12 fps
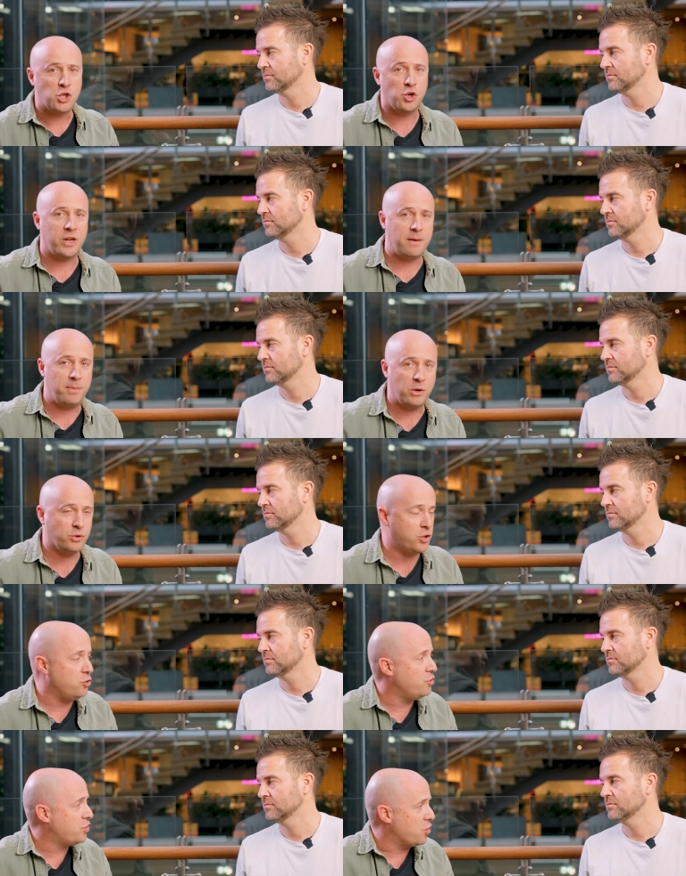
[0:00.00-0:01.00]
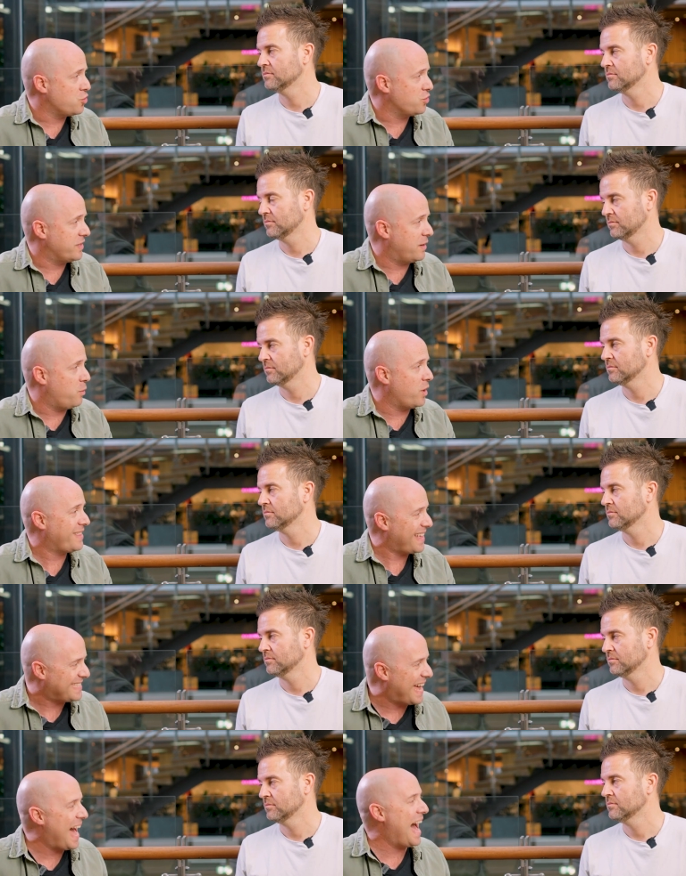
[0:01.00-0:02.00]
Speaker 1: should he build a new social network?
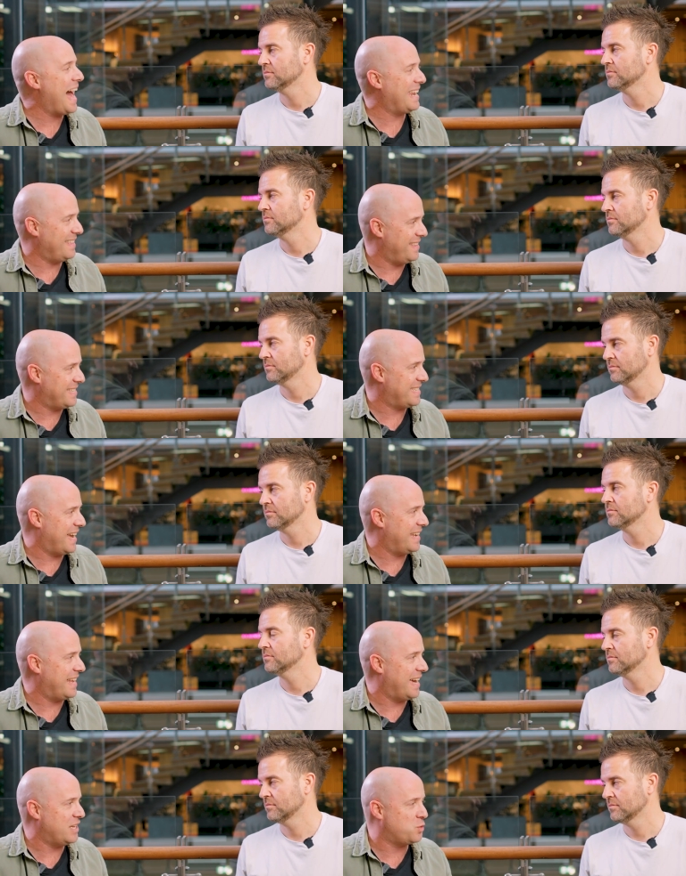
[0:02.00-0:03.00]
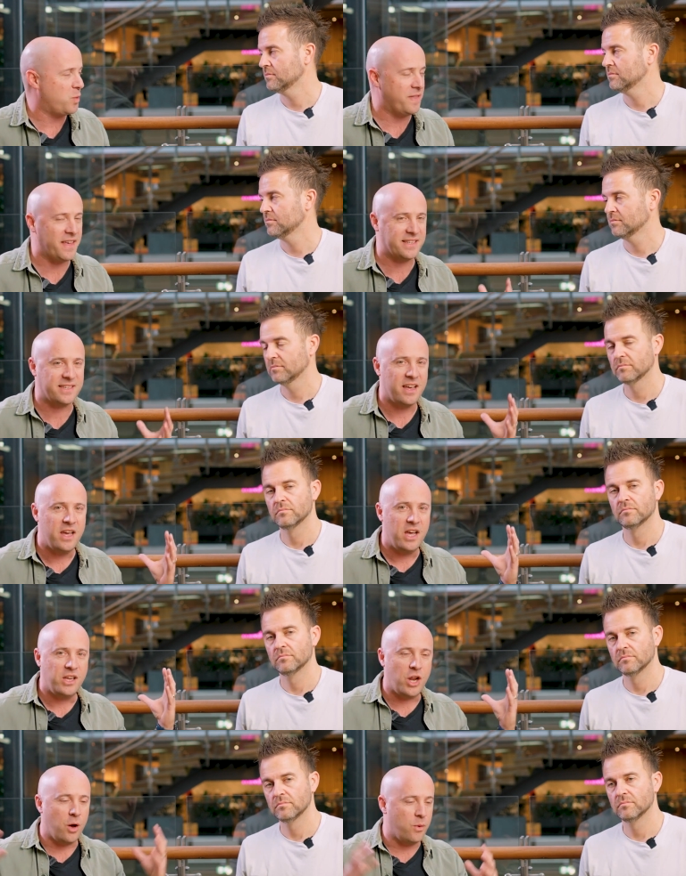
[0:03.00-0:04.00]
That's hard in this day and age when there's,
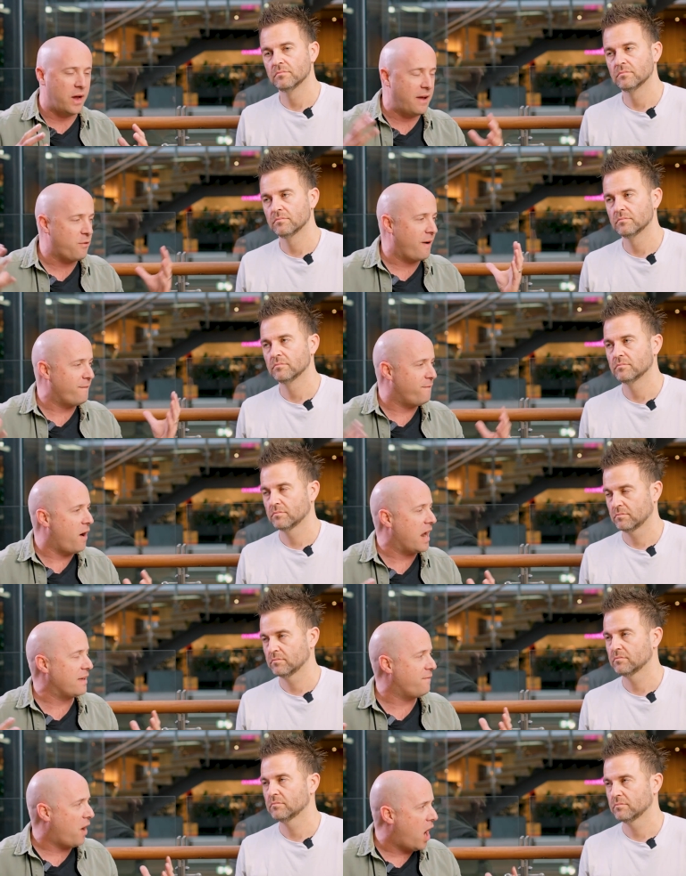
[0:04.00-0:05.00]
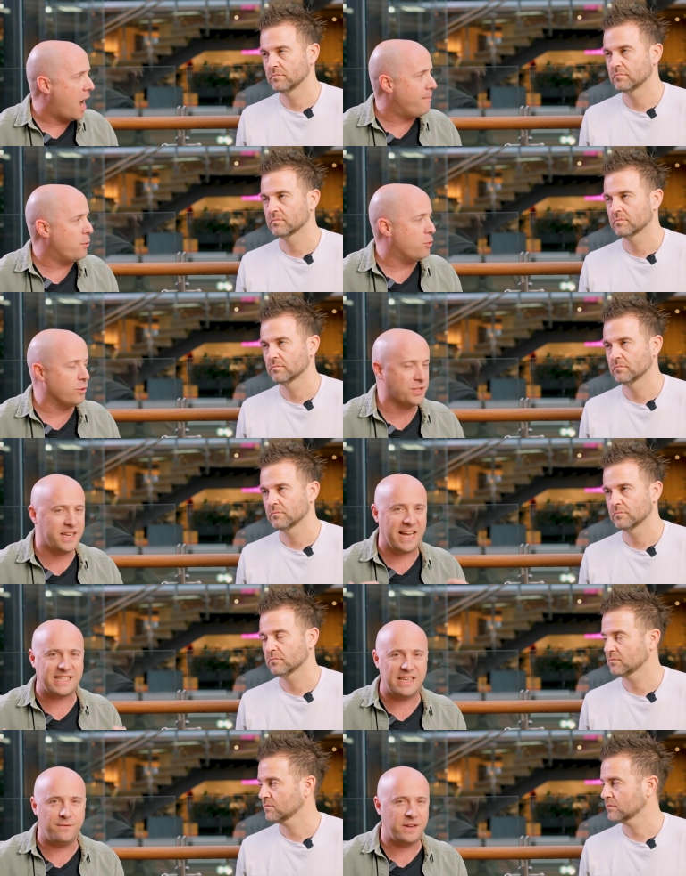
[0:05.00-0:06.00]
you know, everyone fighting for eyeballs and
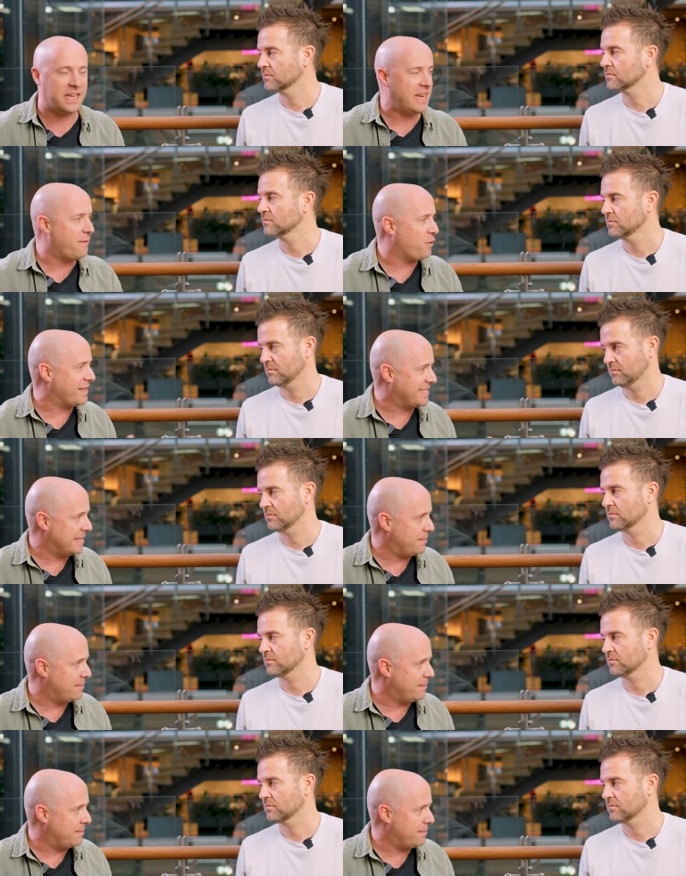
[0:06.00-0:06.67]
activity and everyone's